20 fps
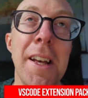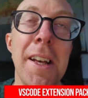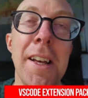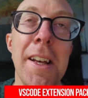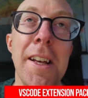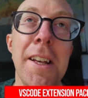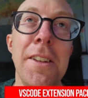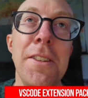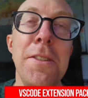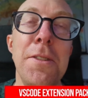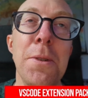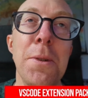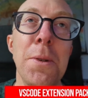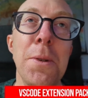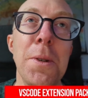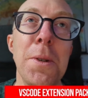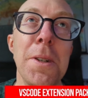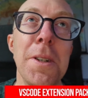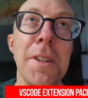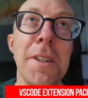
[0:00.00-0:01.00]

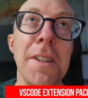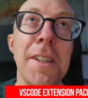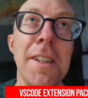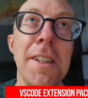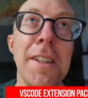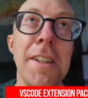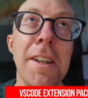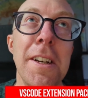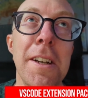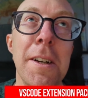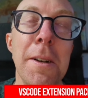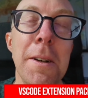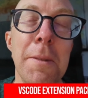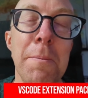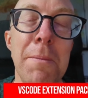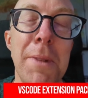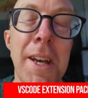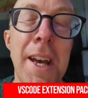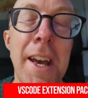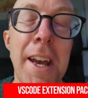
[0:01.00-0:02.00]
store
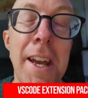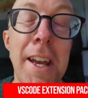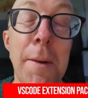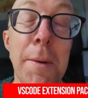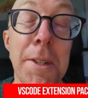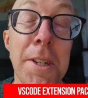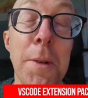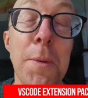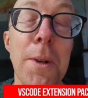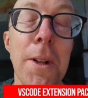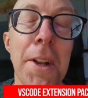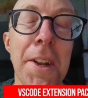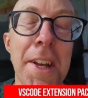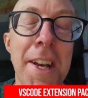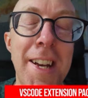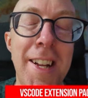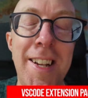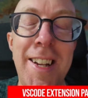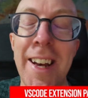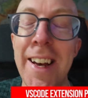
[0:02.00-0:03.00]
key, which I will
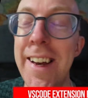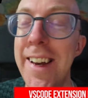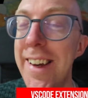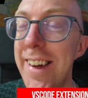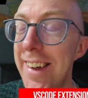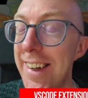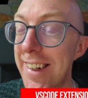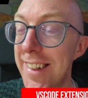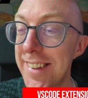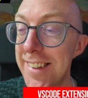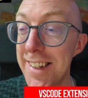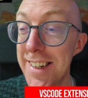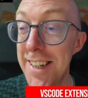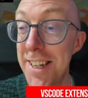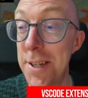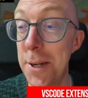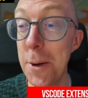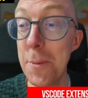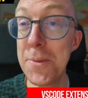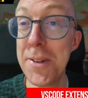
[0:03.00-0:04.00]
need because I need
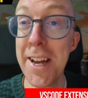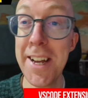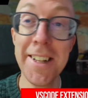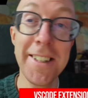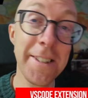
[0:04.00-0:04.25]
to update some